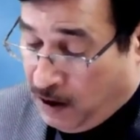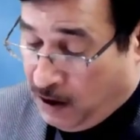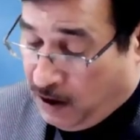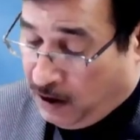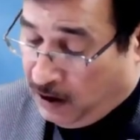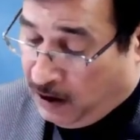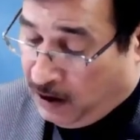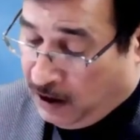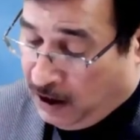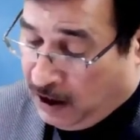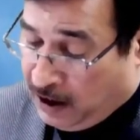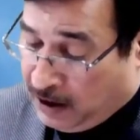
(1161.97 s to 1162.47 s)

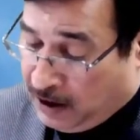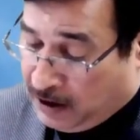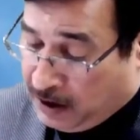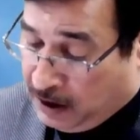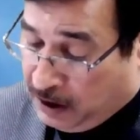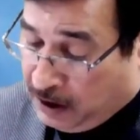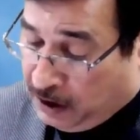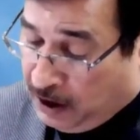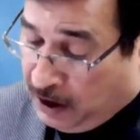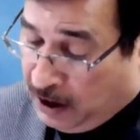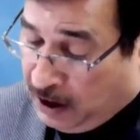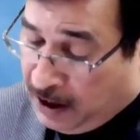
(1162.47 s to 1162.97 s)
Let us say
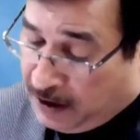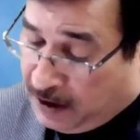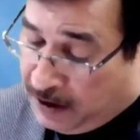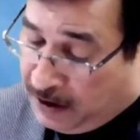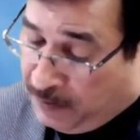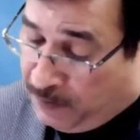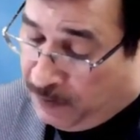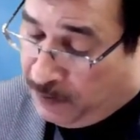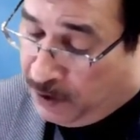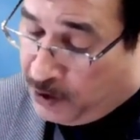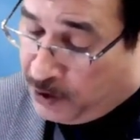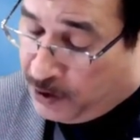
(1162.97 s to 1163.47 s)
there are
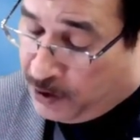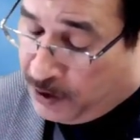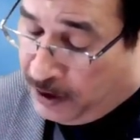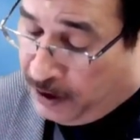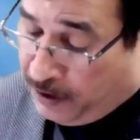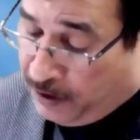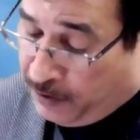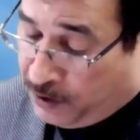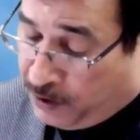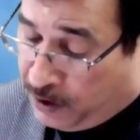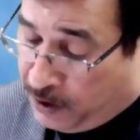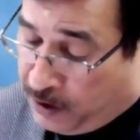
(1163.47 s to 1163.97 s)
some
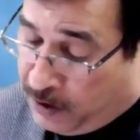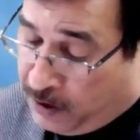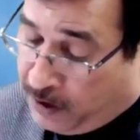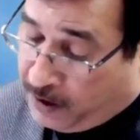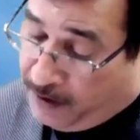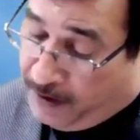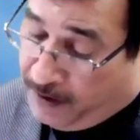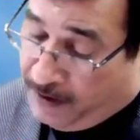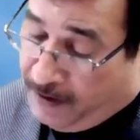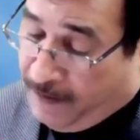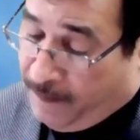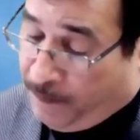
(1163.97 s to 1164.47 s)
reserves
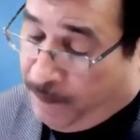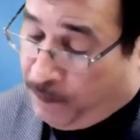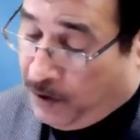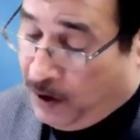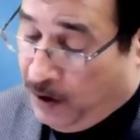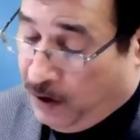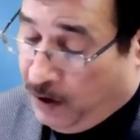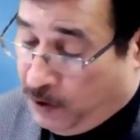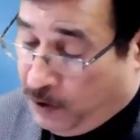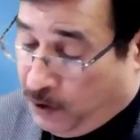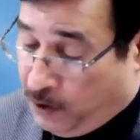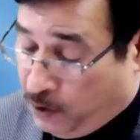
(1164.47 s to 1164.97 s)

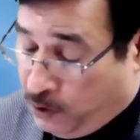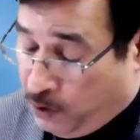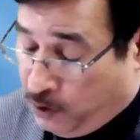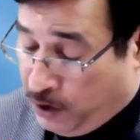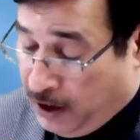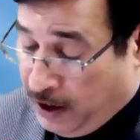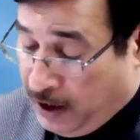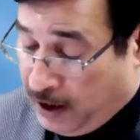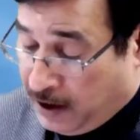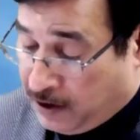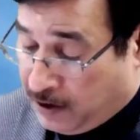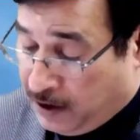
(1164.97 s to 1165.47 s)
to the
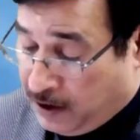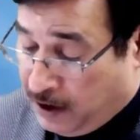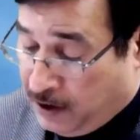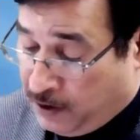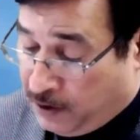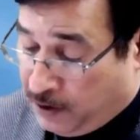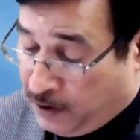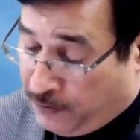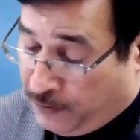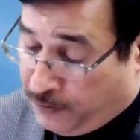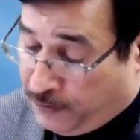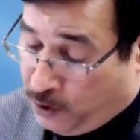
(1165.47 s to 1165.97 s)
extent
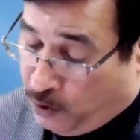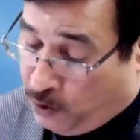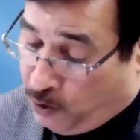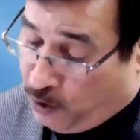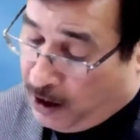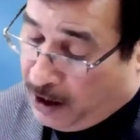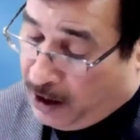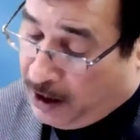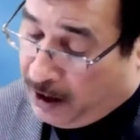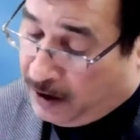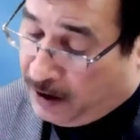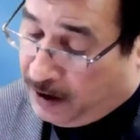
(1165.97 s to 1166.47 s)
of 2
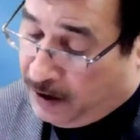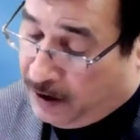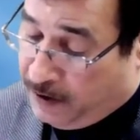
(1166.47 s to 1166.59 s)
lakh.